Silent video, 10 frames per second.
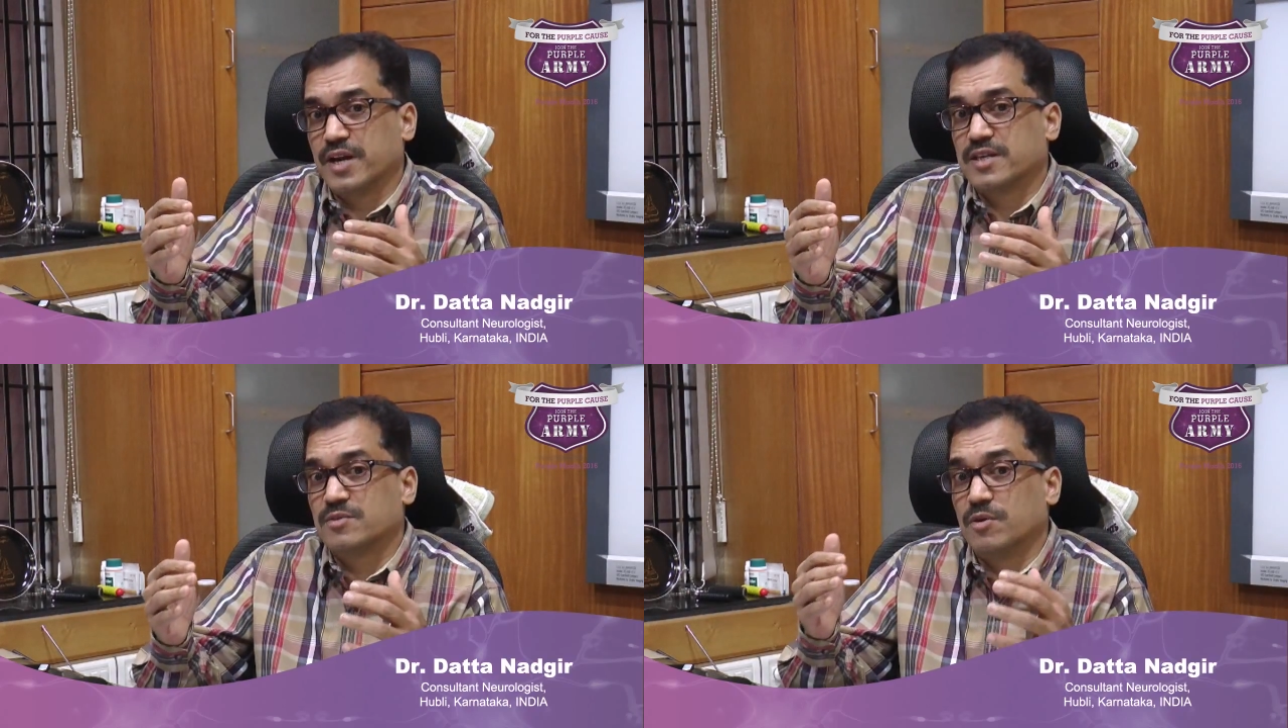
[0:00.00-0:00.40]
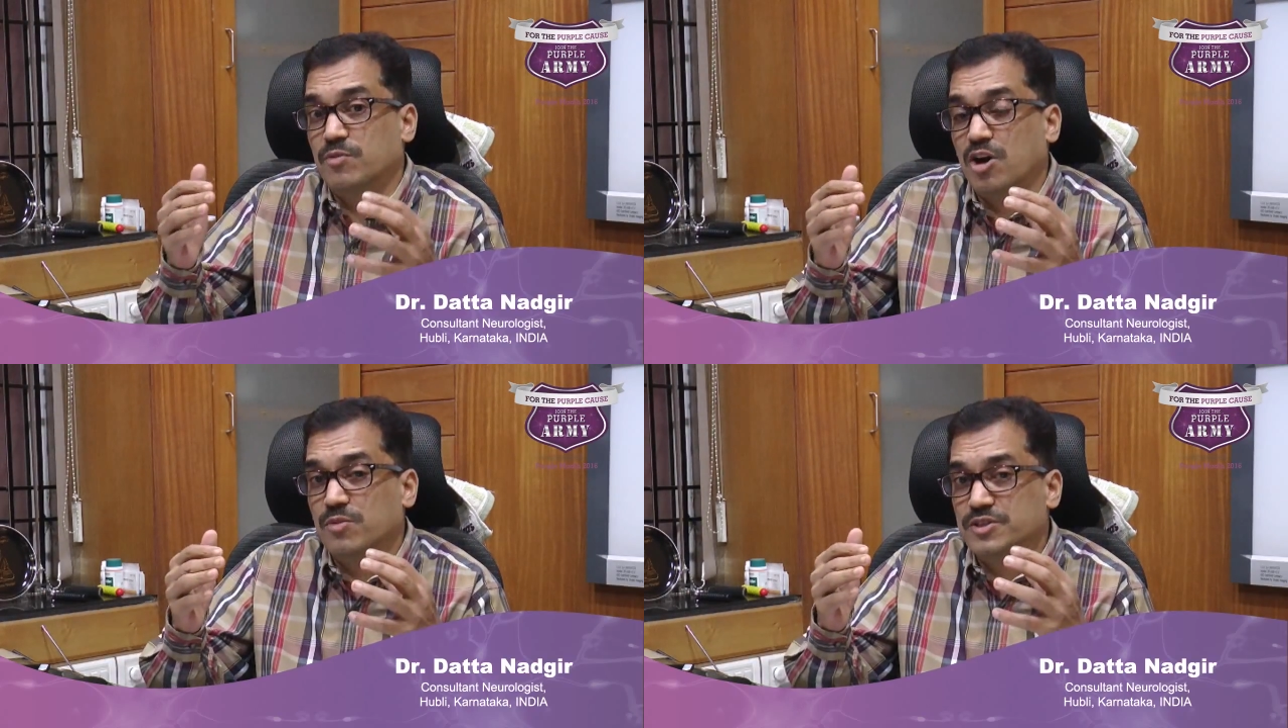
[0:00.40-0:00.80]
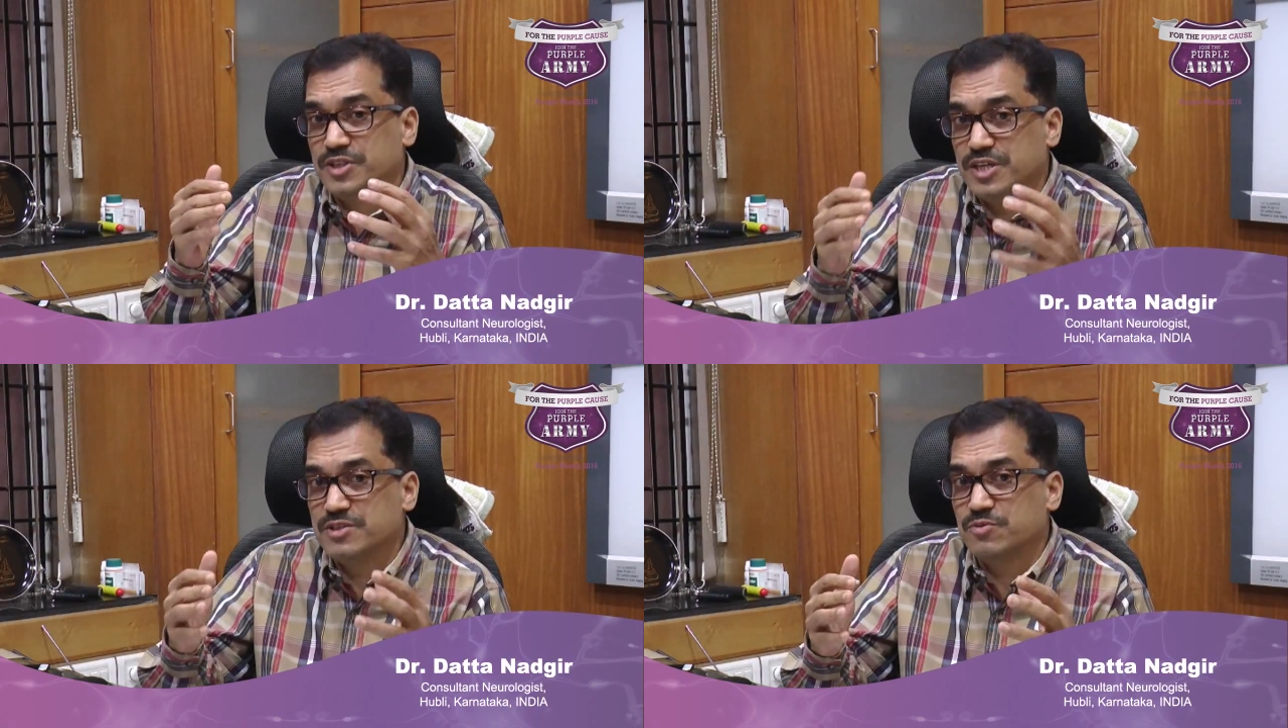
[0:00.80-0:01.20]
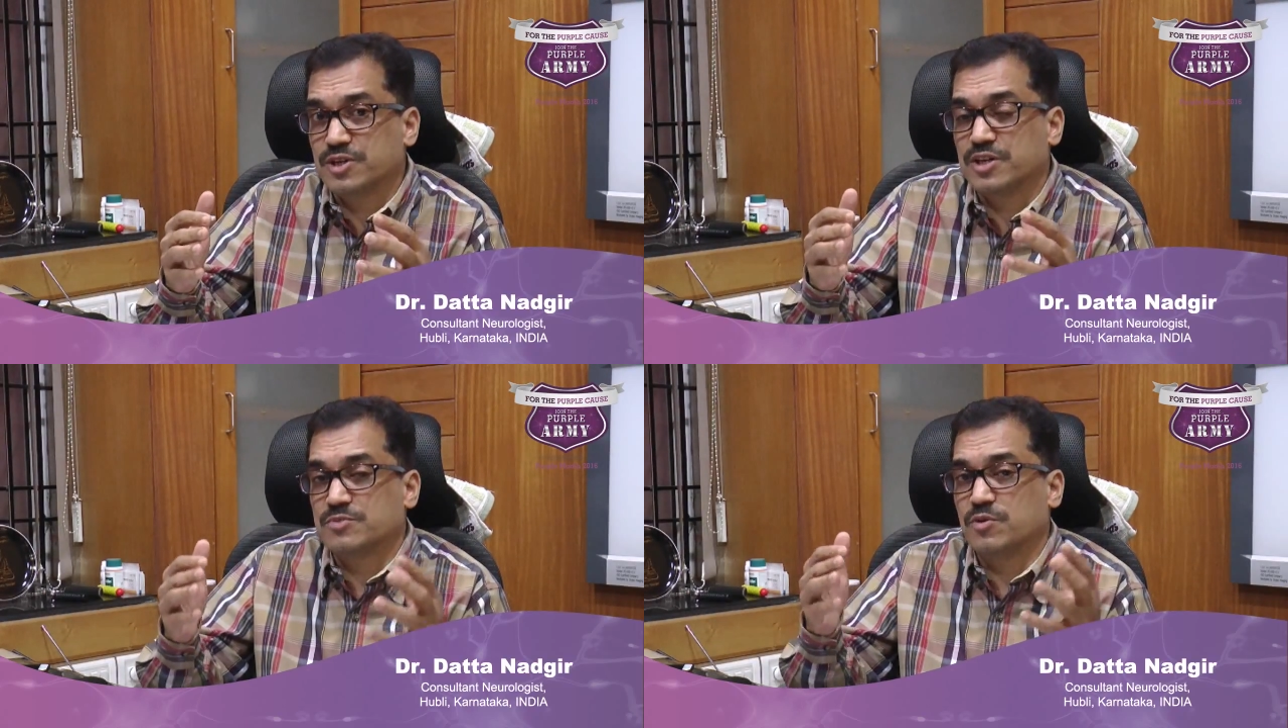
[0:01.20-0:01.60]
are some abnormal genes which
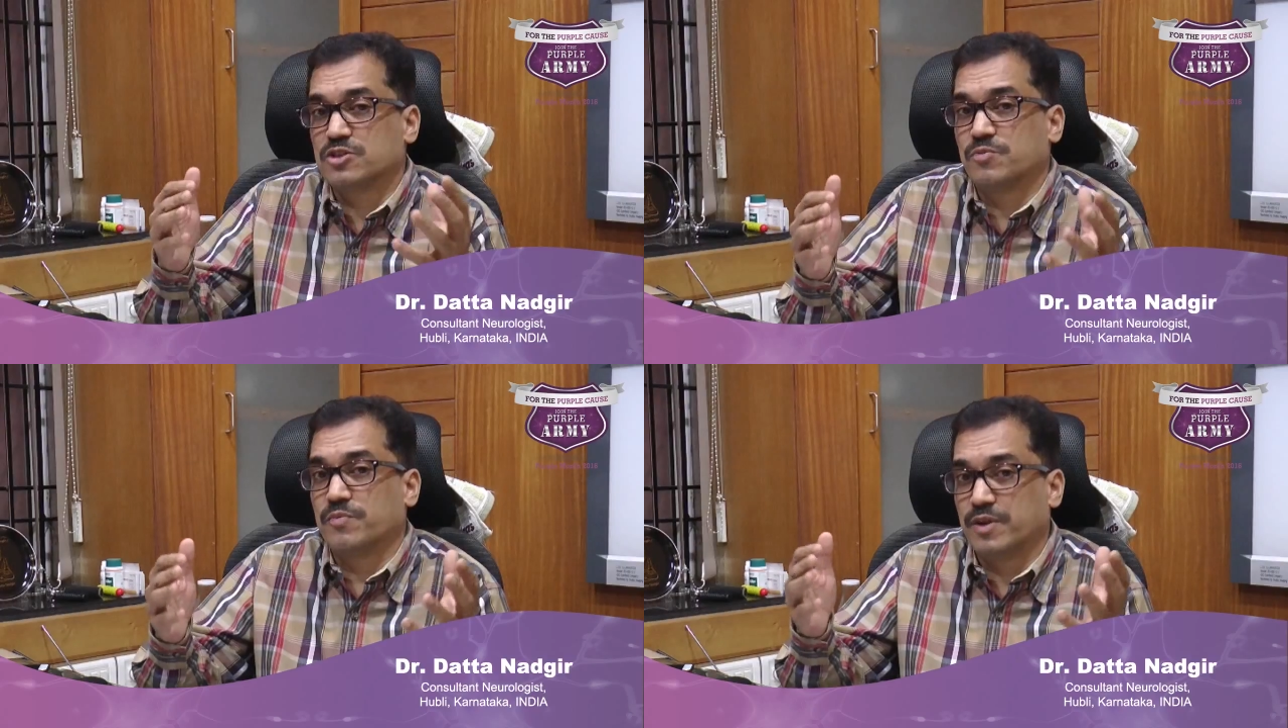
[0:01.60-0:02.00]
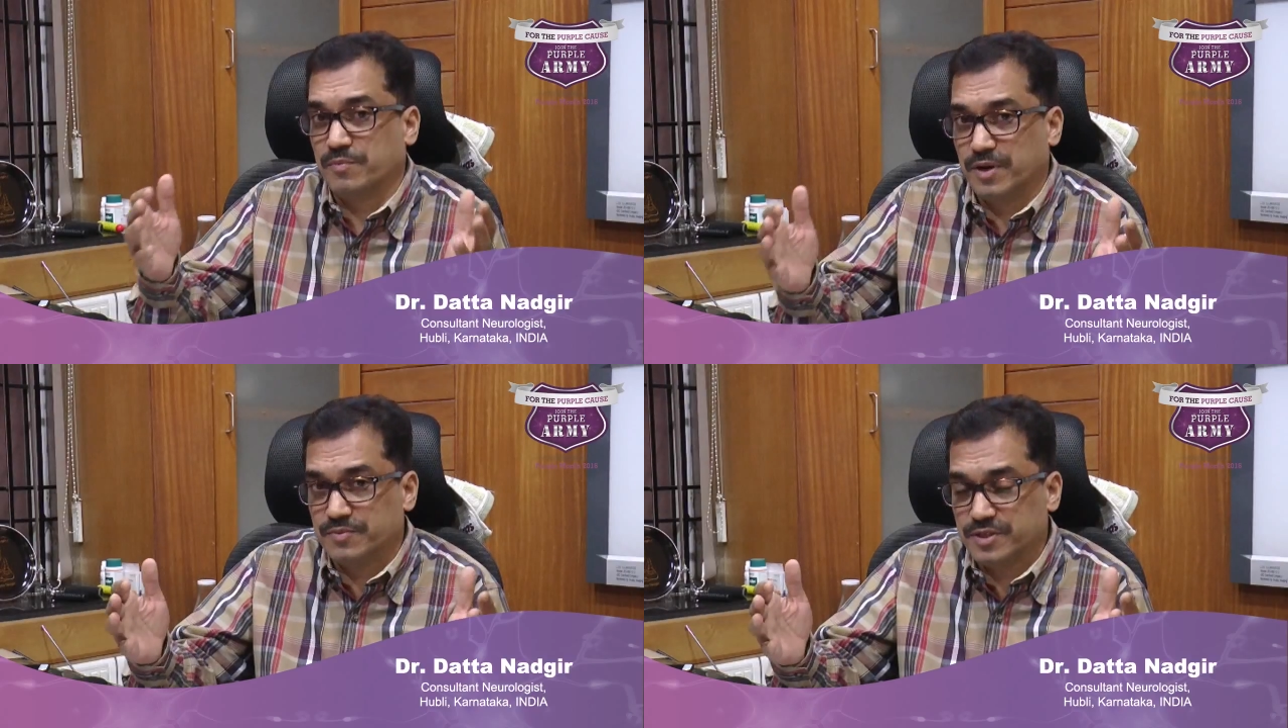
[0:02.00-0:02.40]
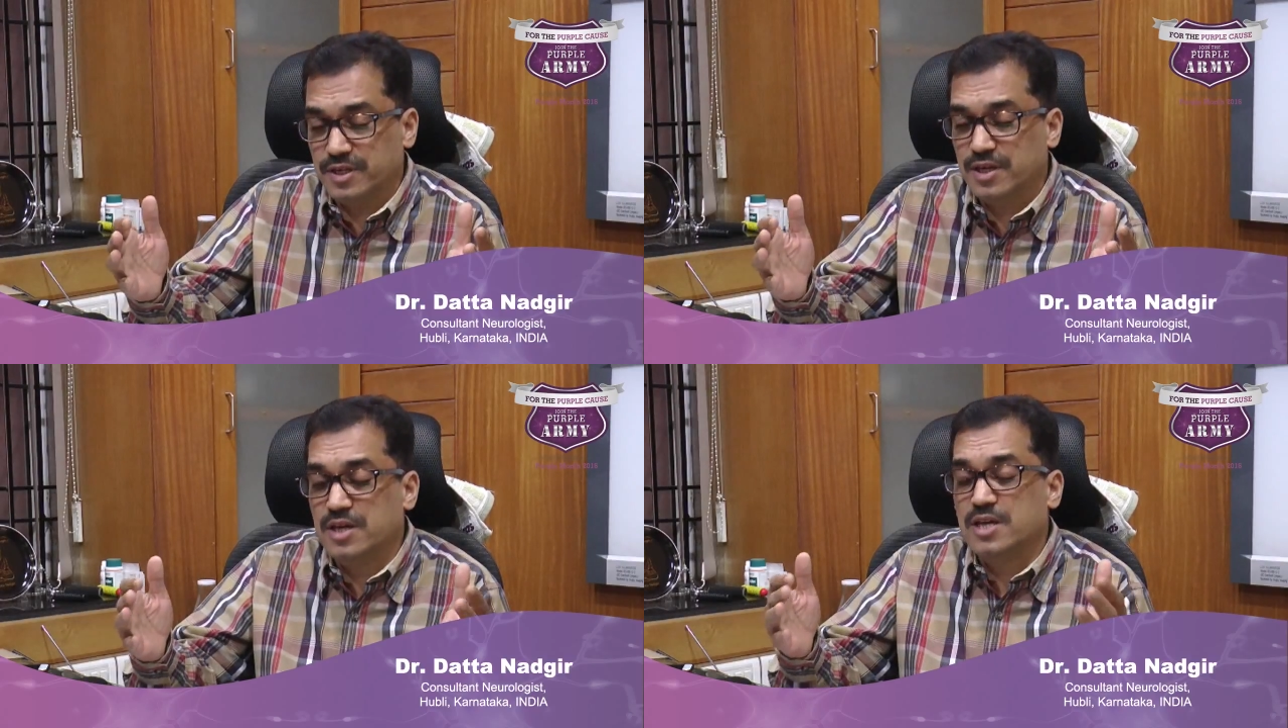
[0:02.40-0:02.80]
are responsible for epilepsy.